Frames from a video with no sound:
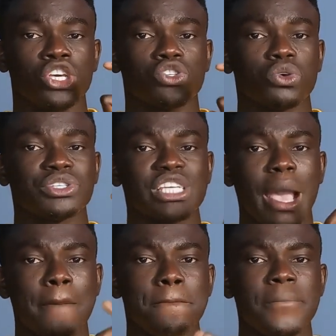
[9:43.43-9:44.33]

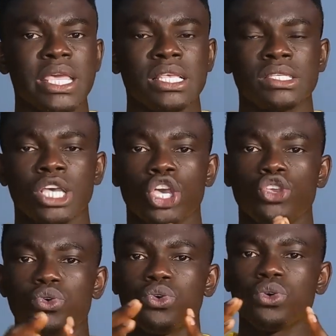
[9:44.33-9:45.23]
Social means
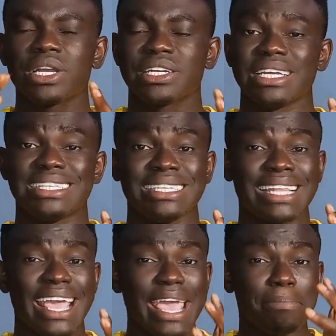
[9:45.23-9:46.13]
you
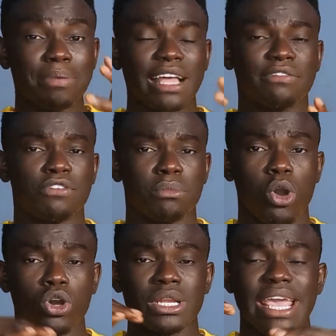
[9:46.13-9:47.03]
creating a platform
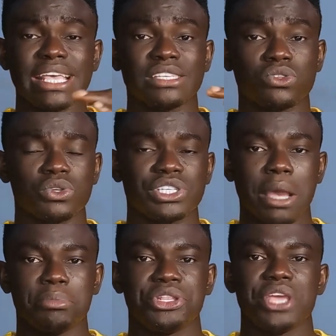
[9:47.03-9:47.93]
on a
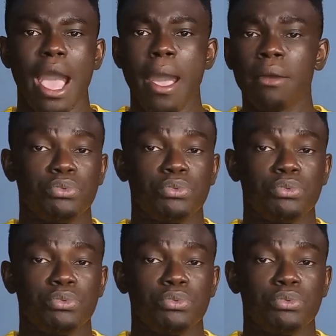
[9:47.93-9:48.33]
social media,